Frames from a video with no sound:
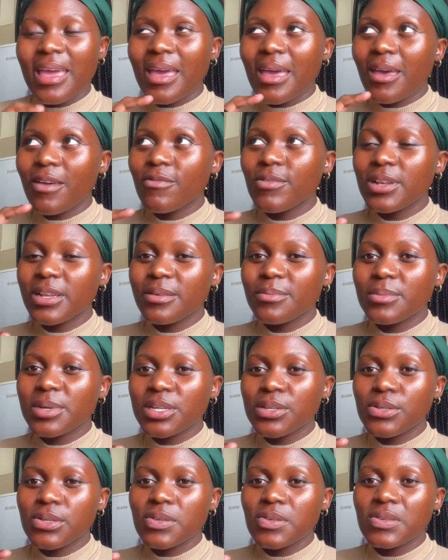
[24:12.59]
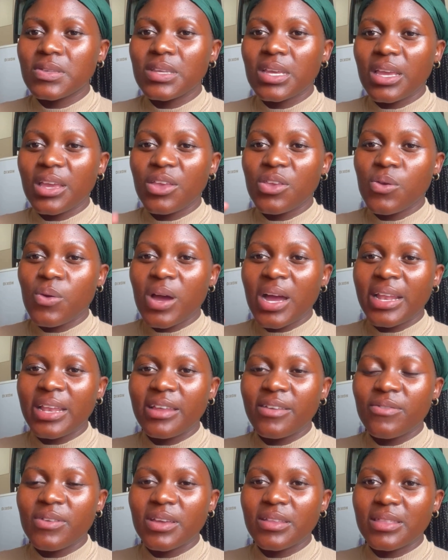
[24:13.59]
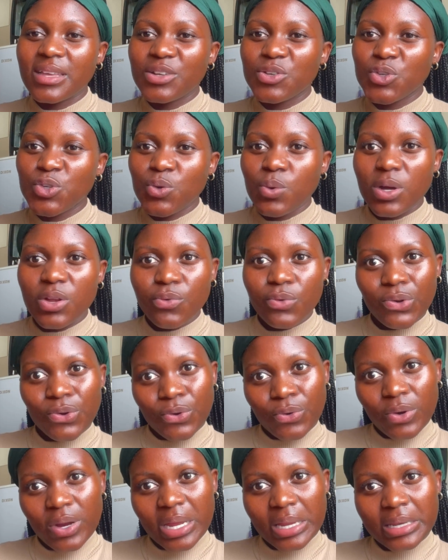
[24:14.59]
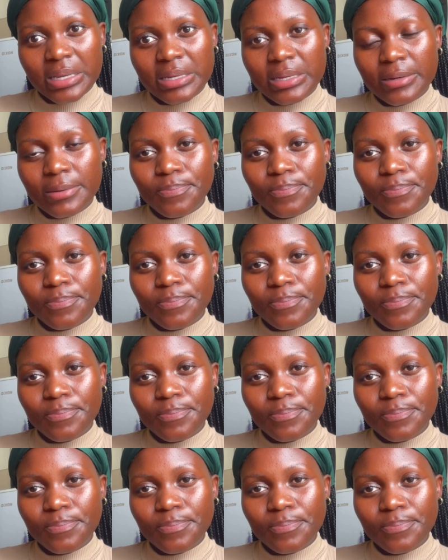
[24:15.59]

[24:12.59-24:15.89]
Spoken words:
Have a limit to say you are leaving that 200 Rand,